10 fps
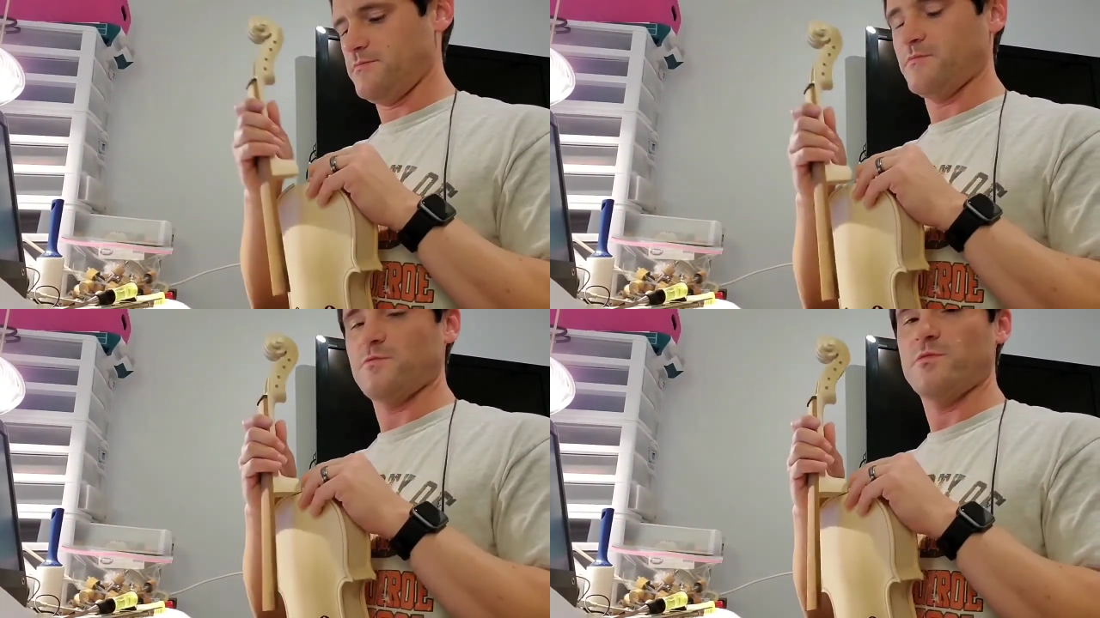
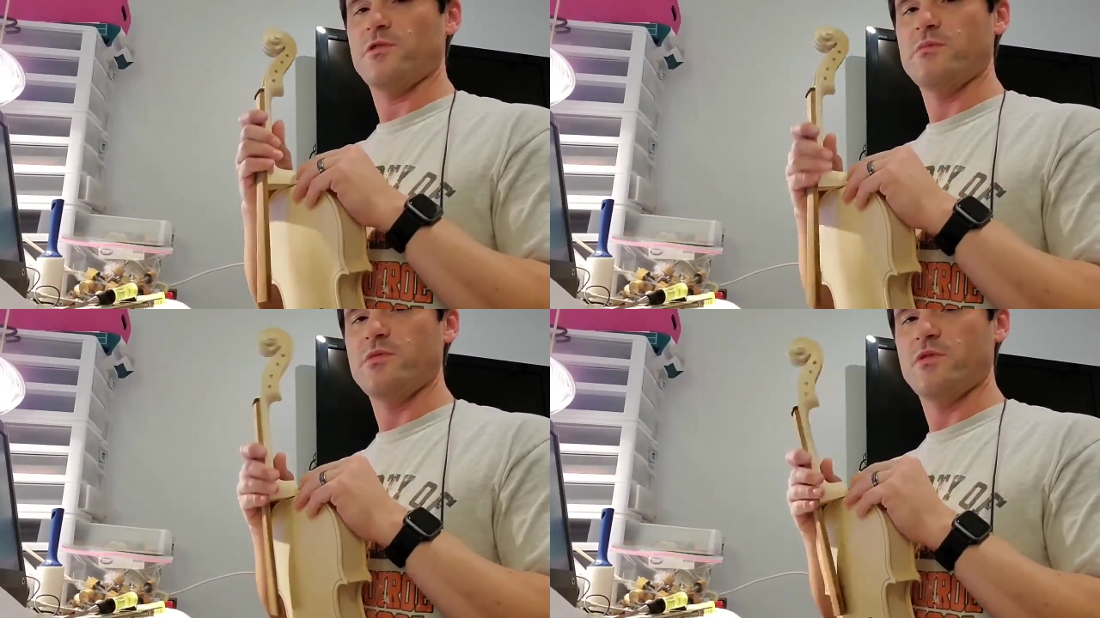
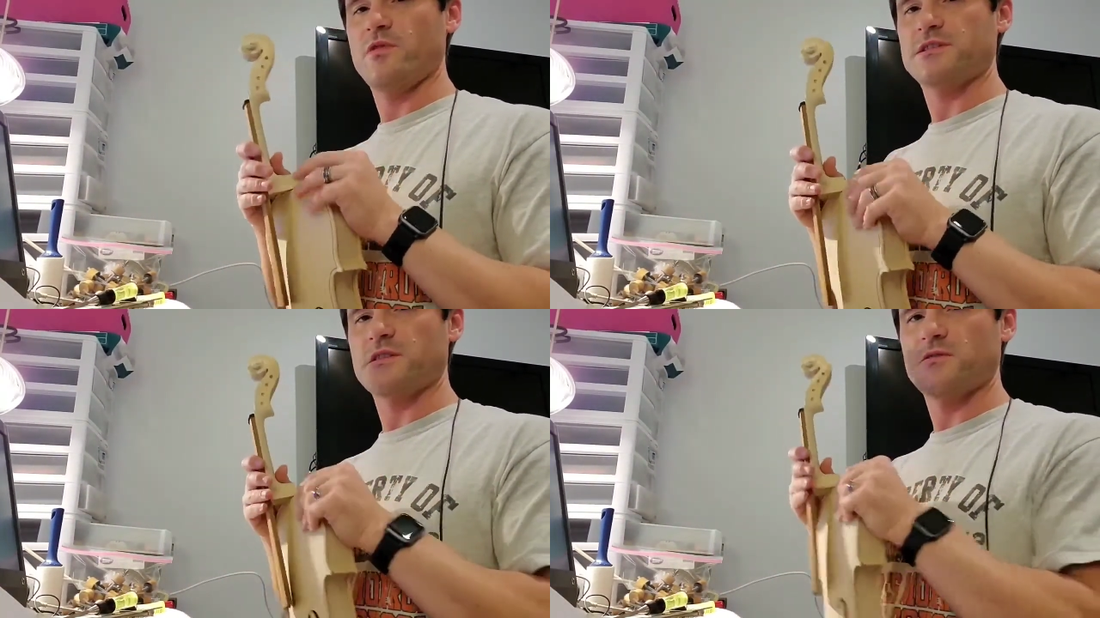remove,
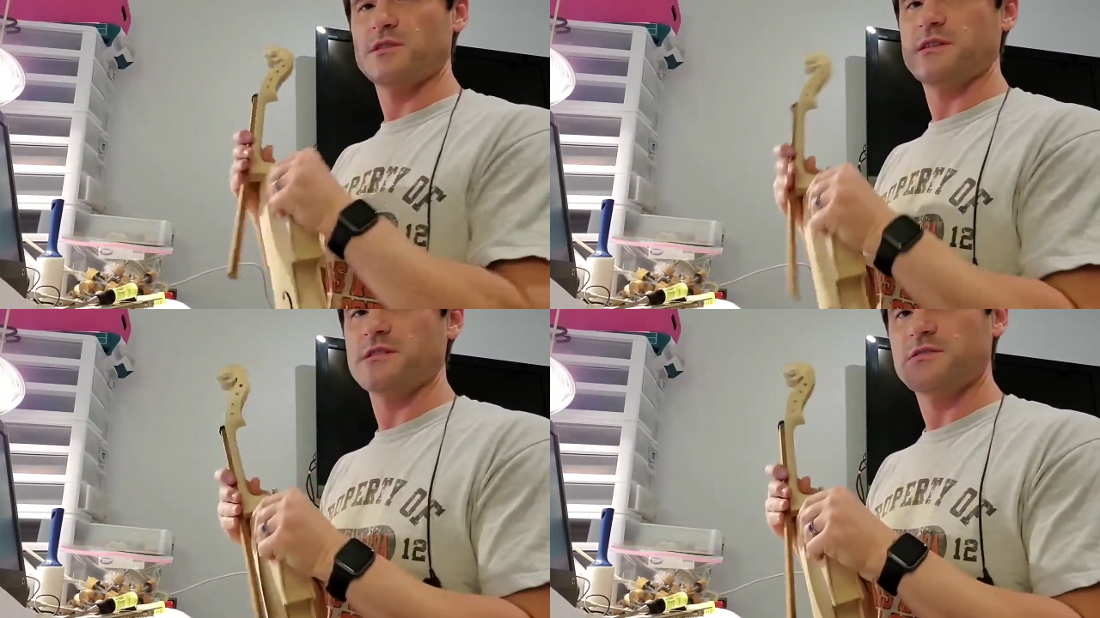it's
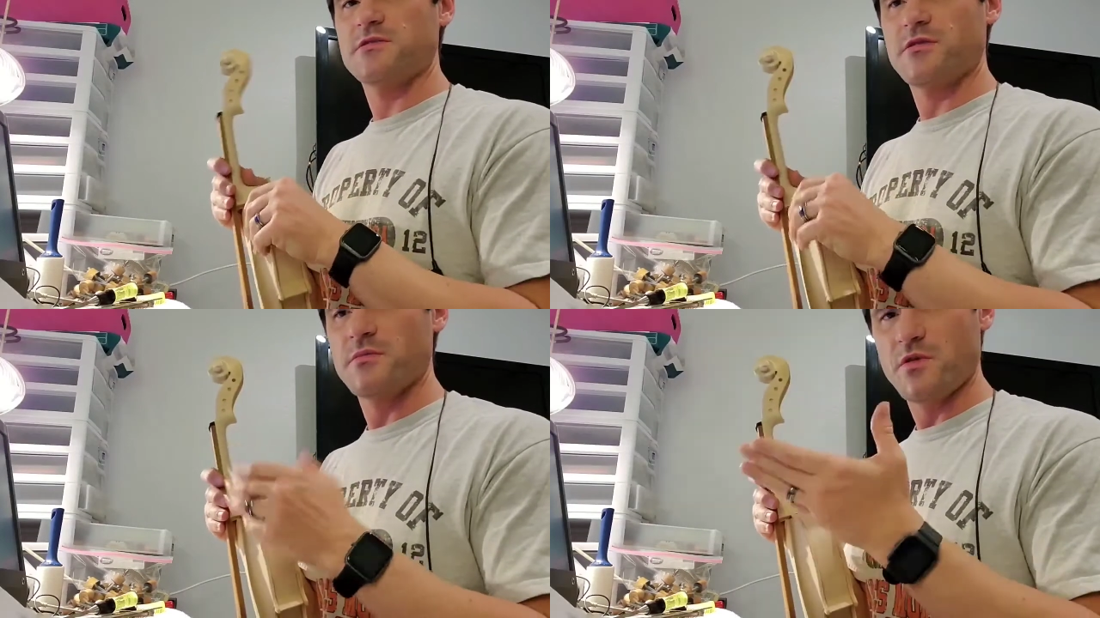always easier to
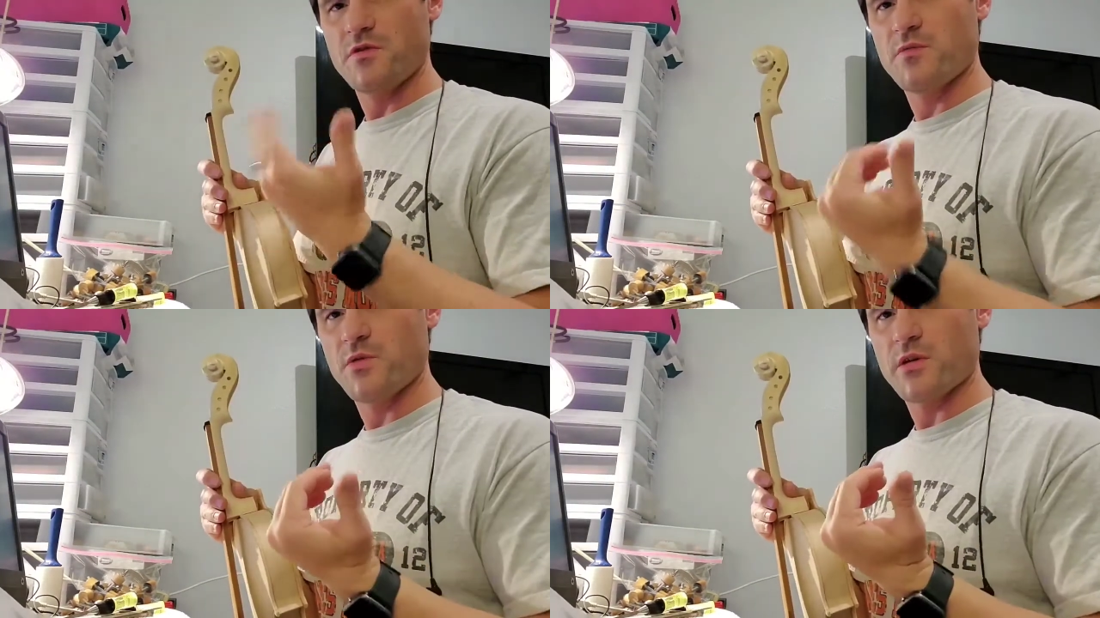
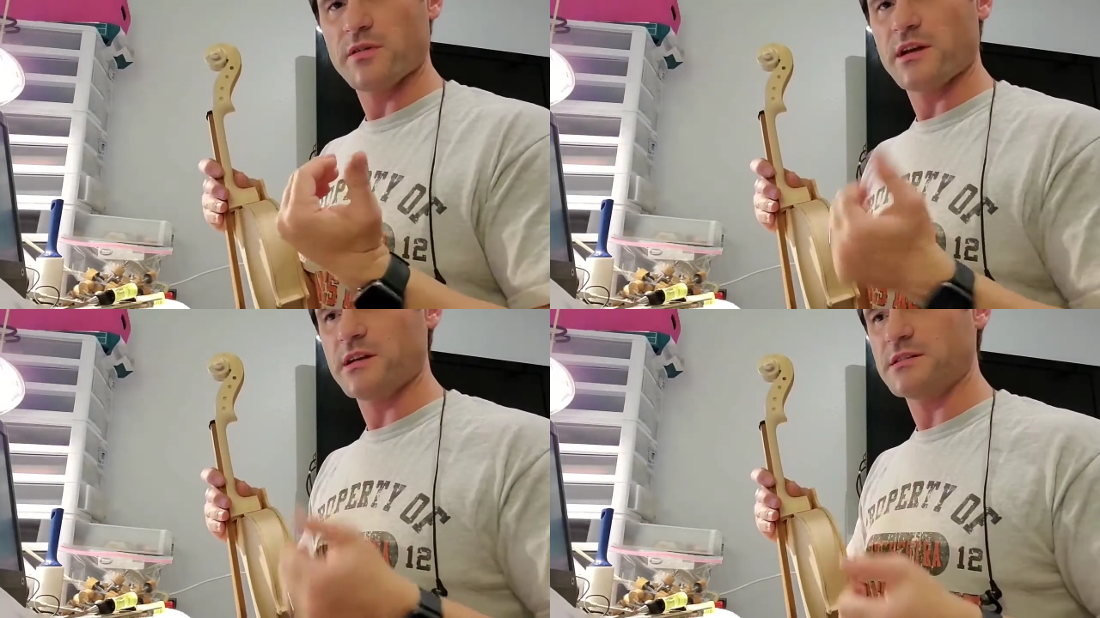remove more
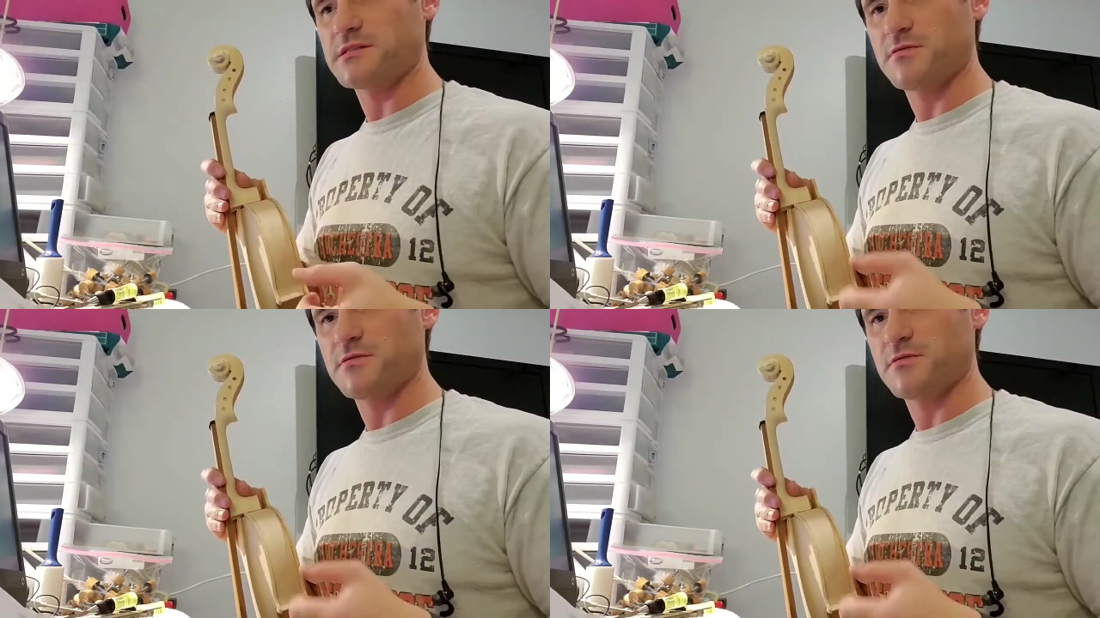than it is to